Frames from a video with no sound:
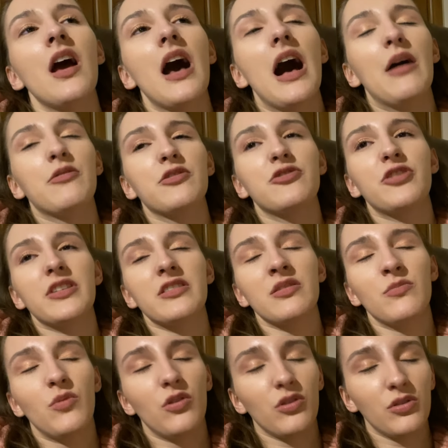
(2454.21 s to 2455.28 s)
I'll just drink
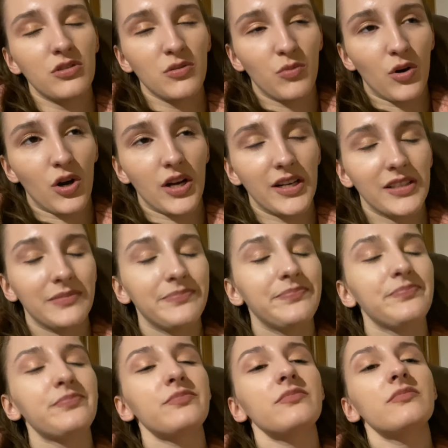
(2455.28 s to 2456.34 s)
some loads of water,
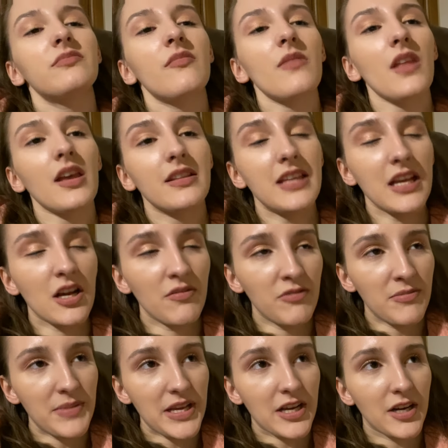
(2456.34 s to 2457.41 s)
take off my
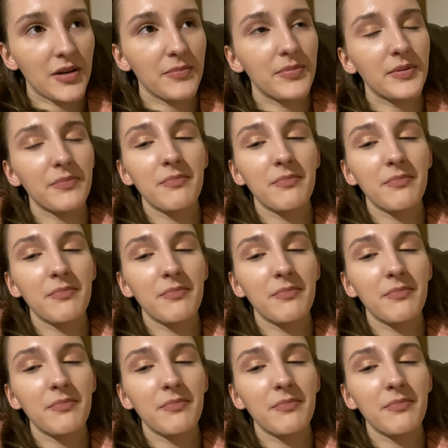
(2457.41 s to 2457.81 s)
makeup,